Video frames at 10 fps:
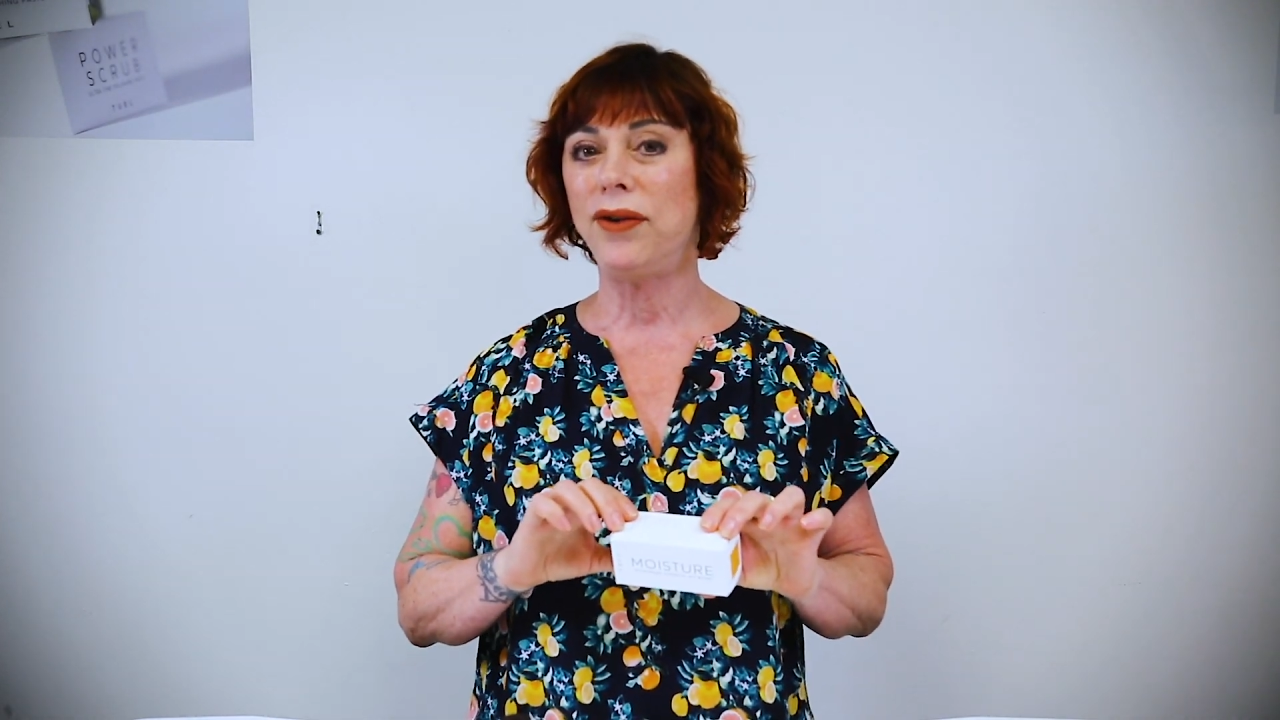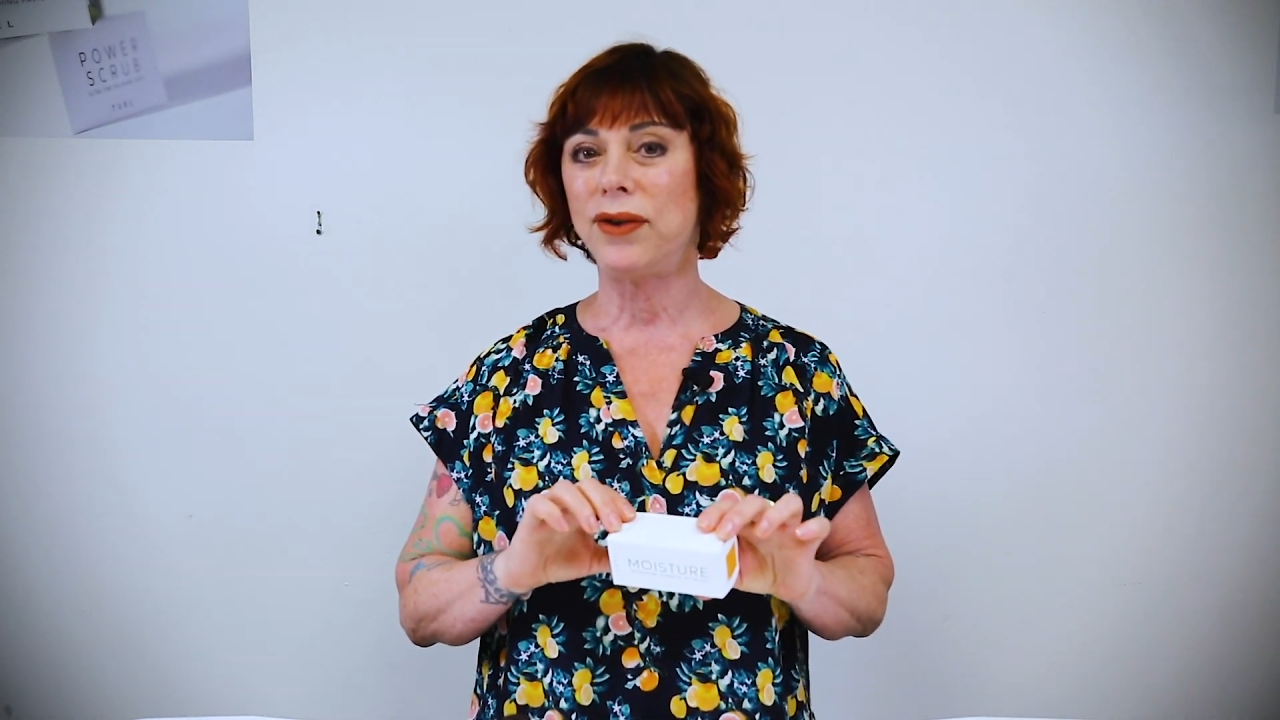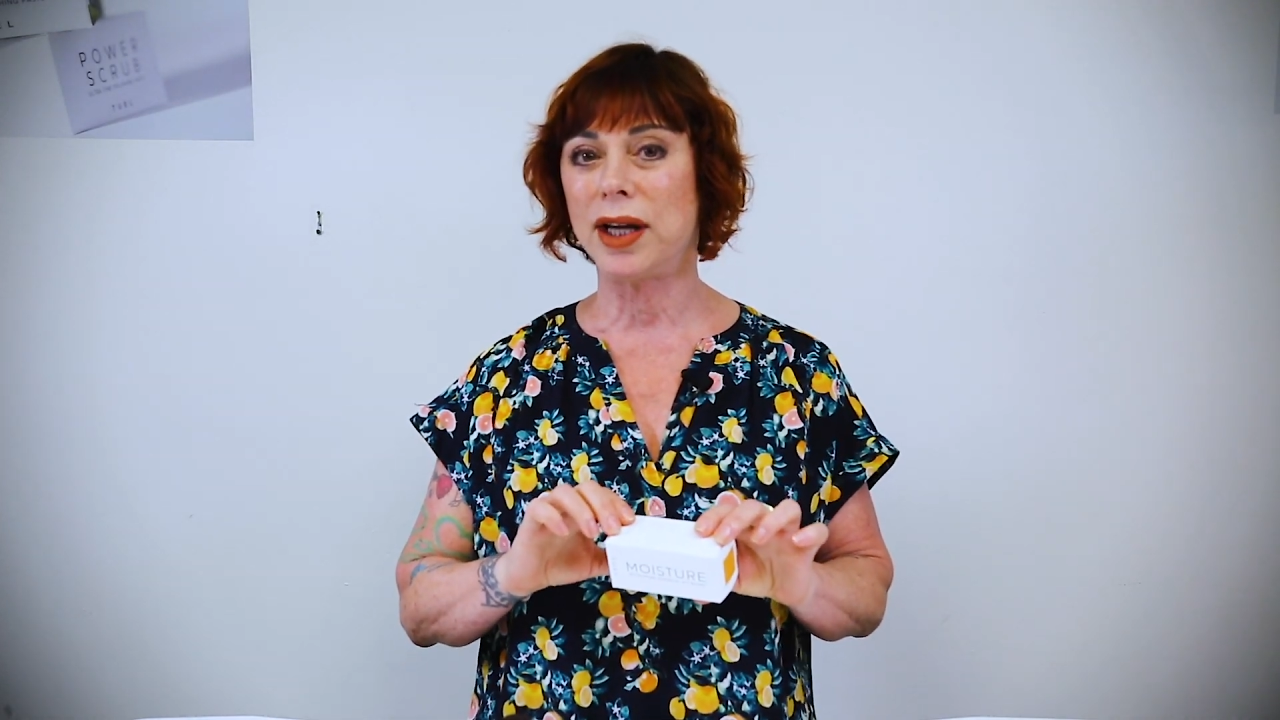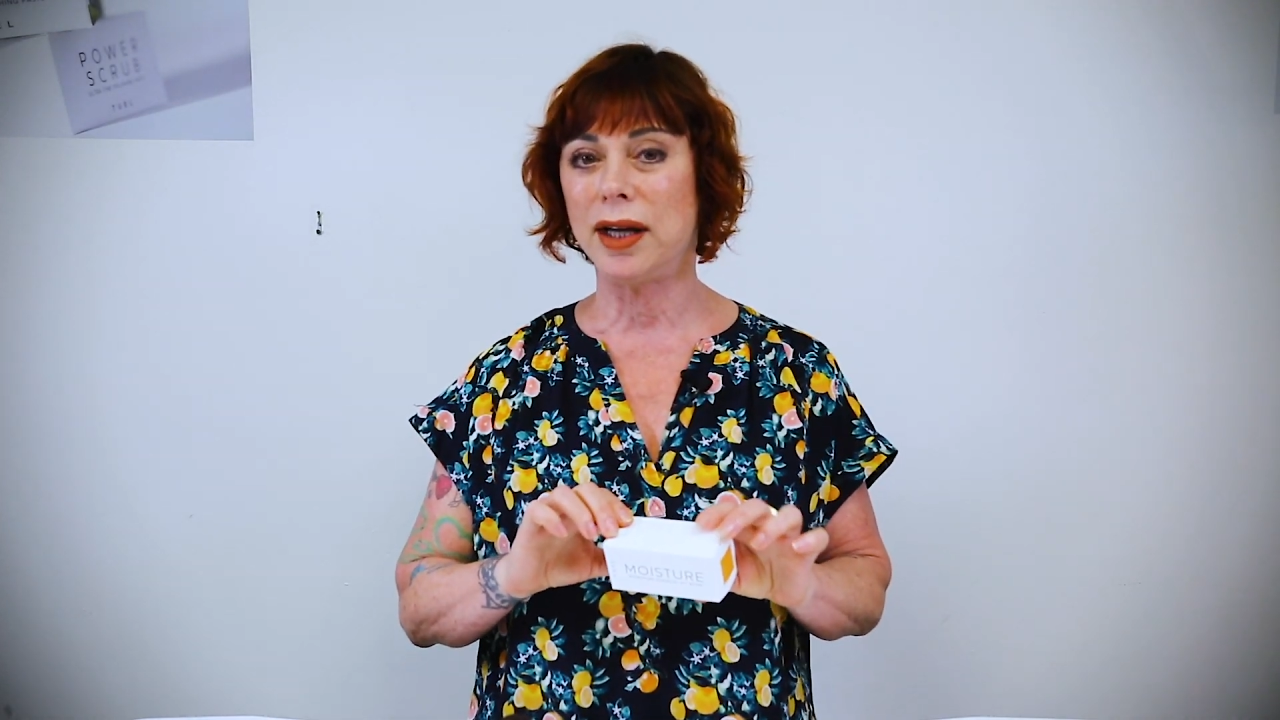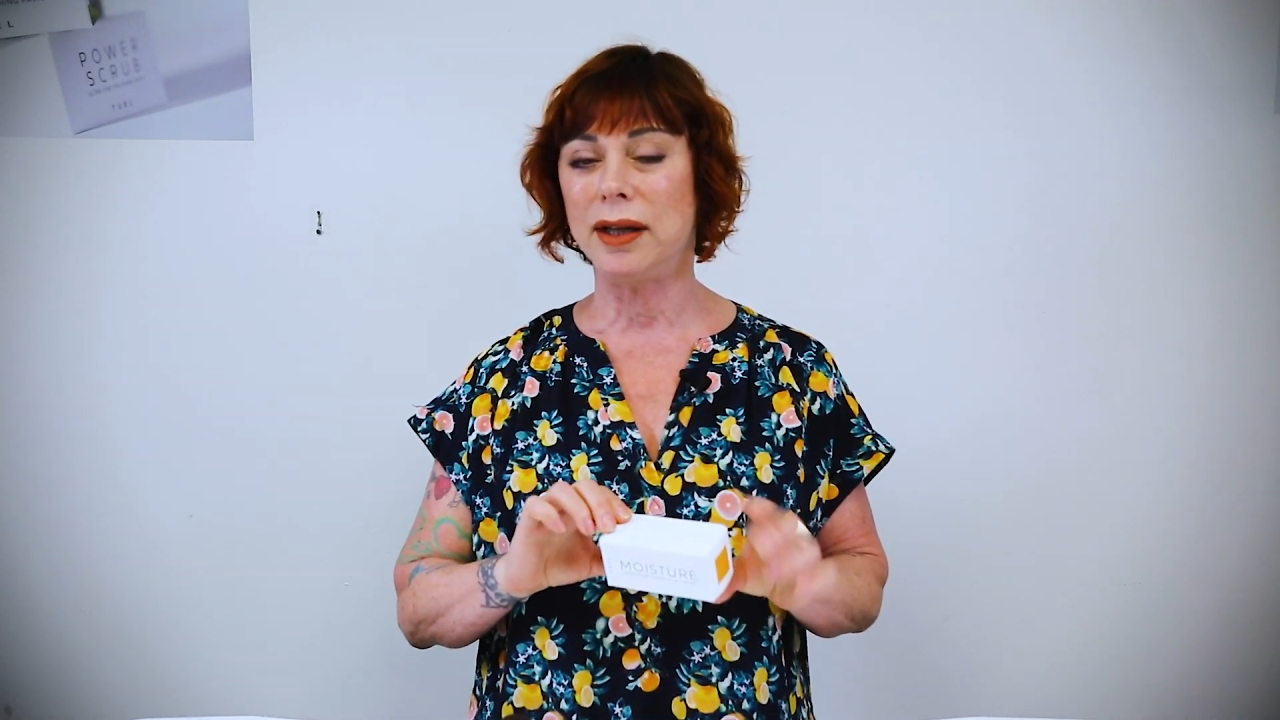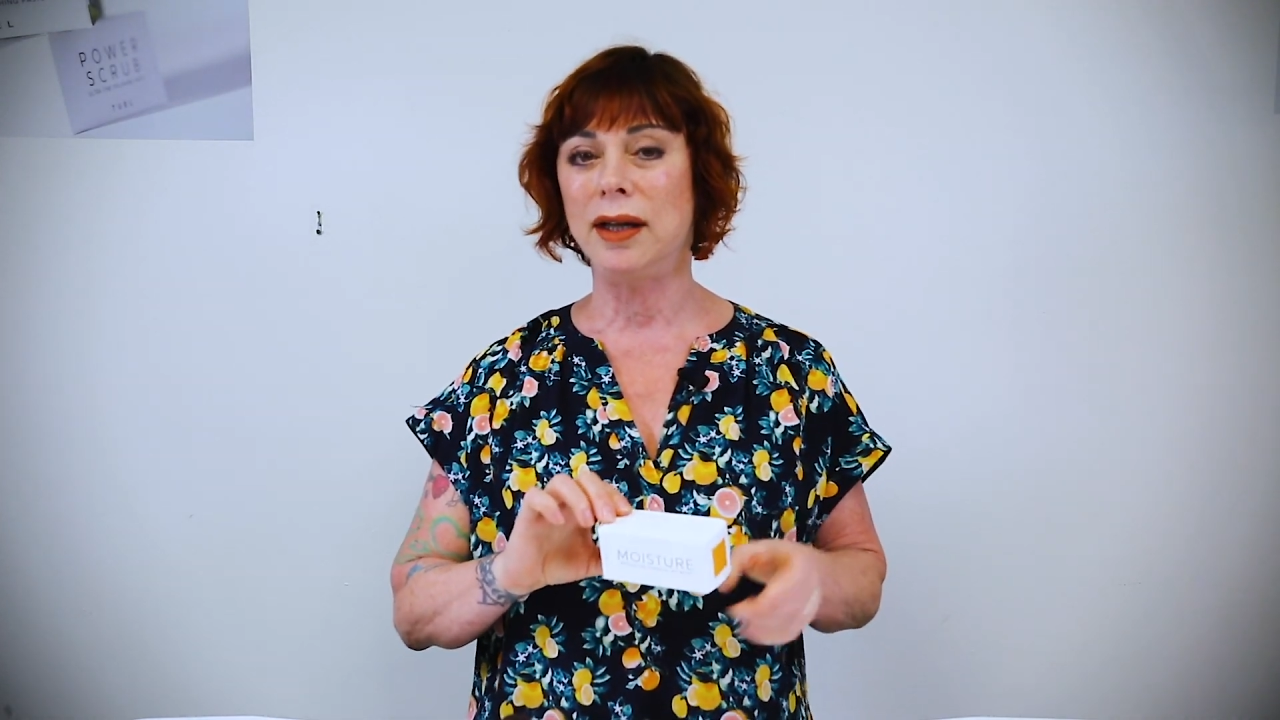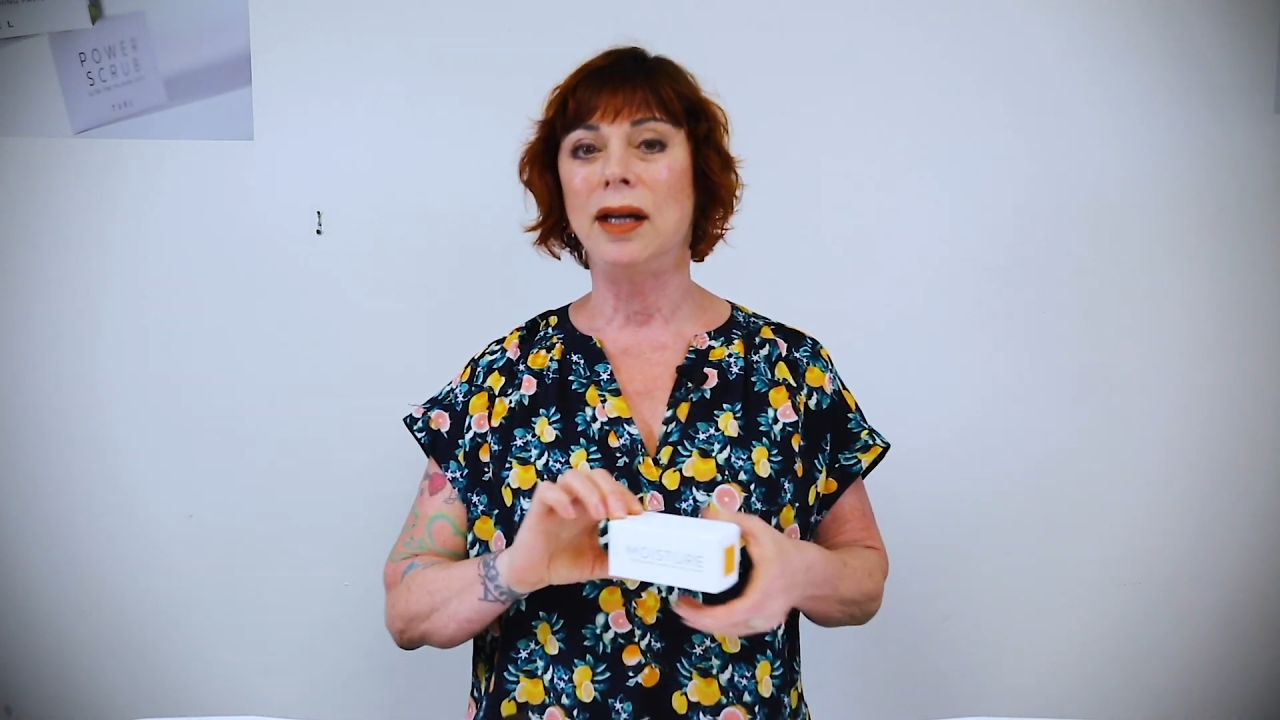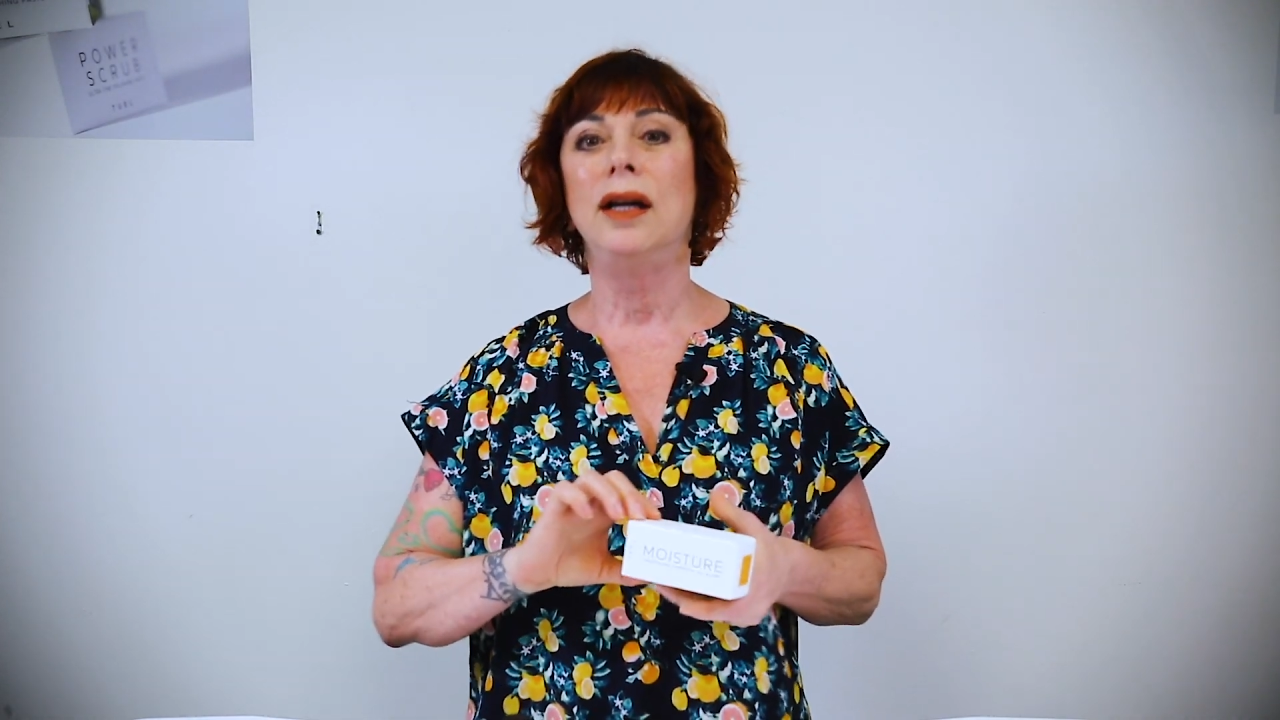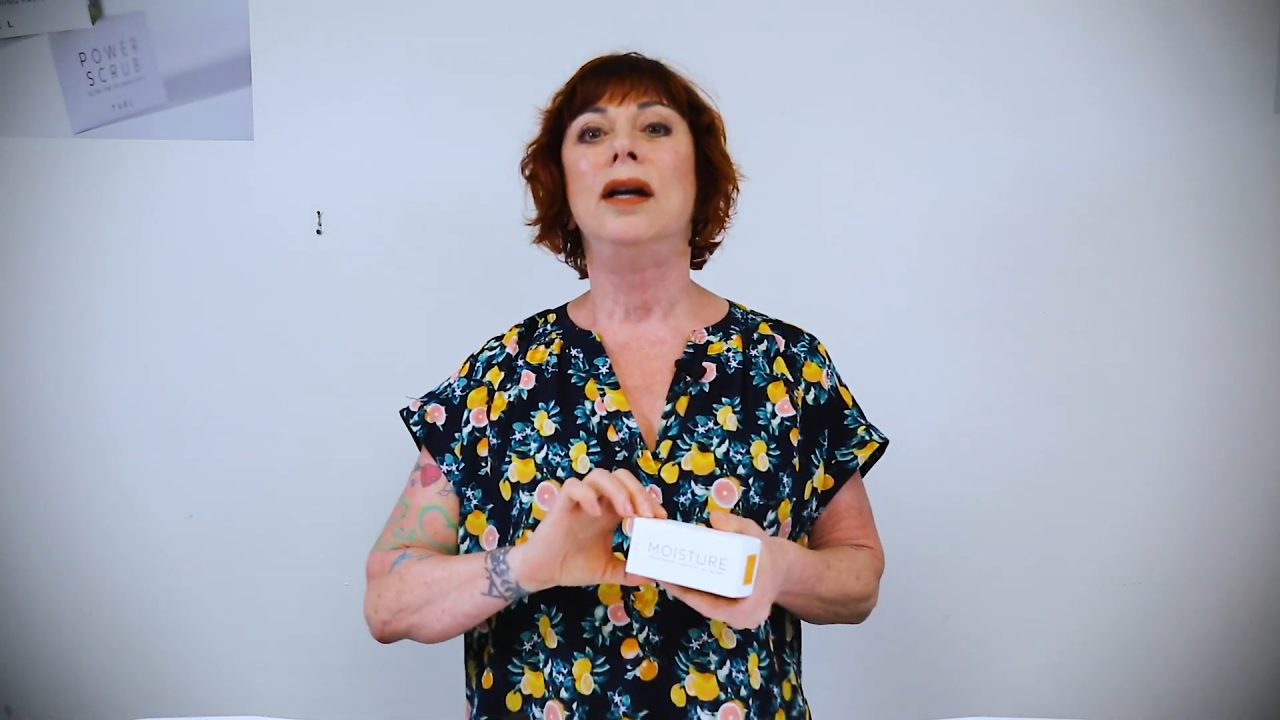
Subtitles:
skin.